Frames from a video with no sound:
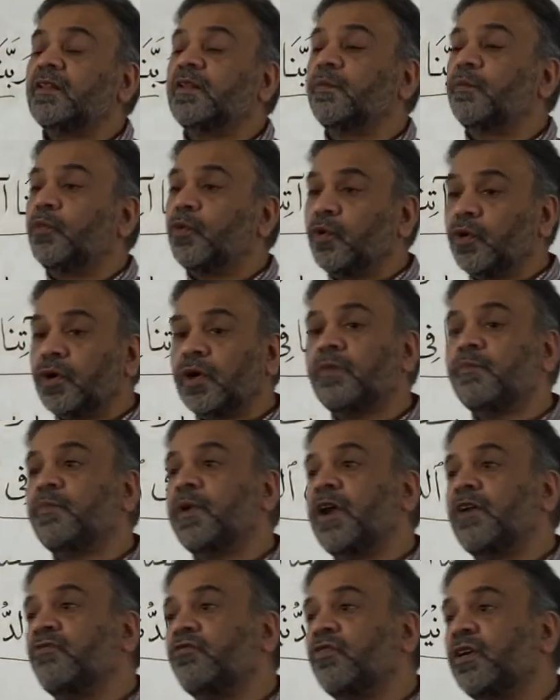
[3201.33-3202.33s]
the broken
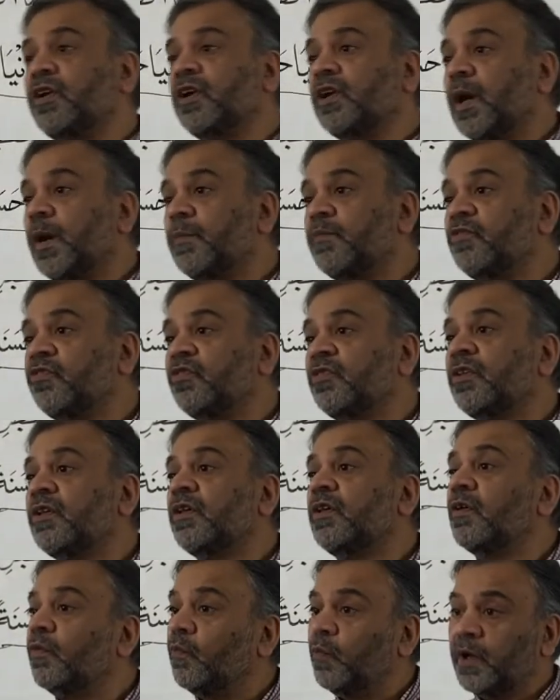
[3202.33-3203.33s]
pattern comes
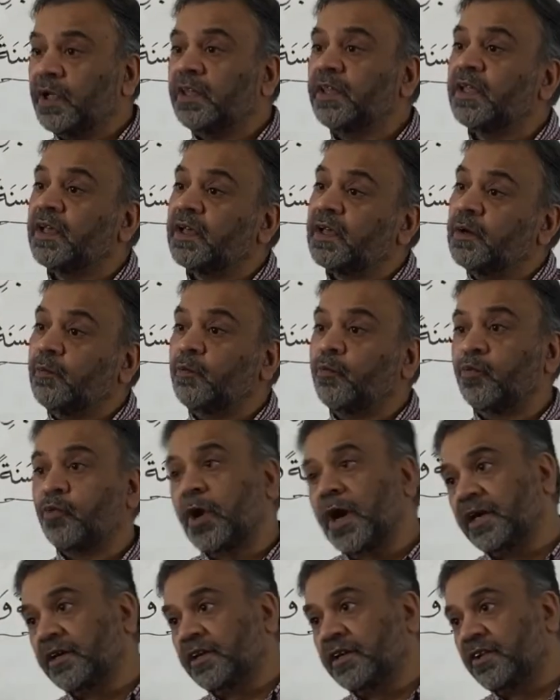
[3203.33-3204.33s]
with
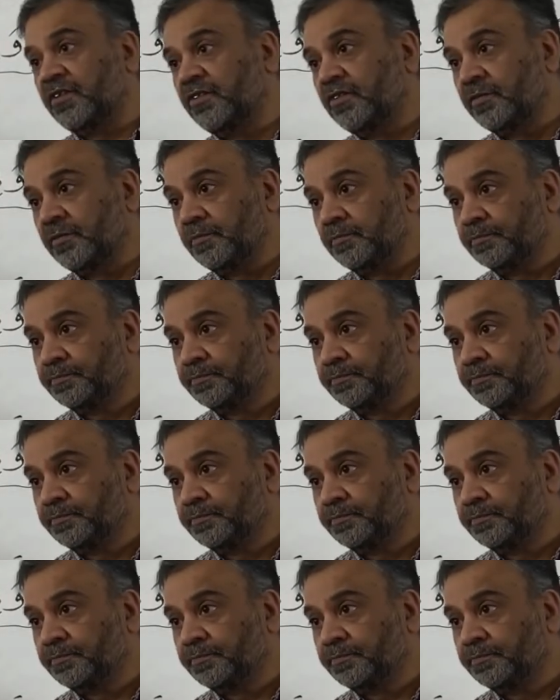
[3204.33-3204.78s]
practice.